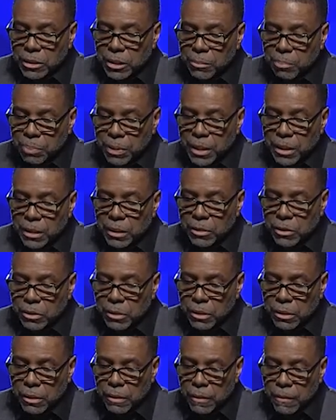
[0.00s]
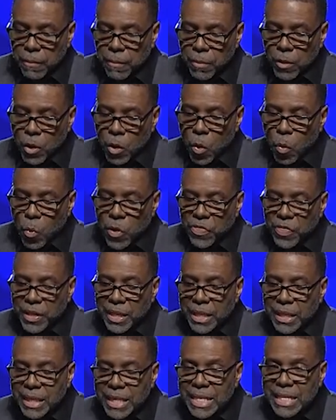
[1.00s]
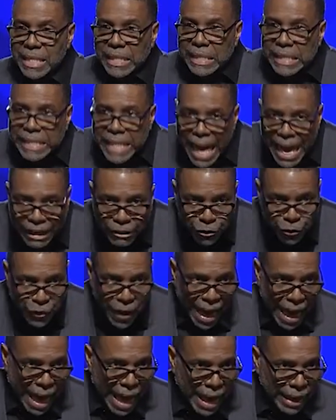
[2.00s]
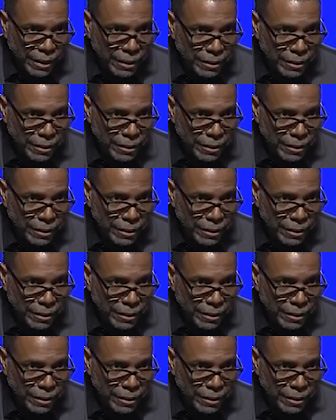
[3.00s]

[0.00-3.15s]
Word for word: dependence when the need is satisfied.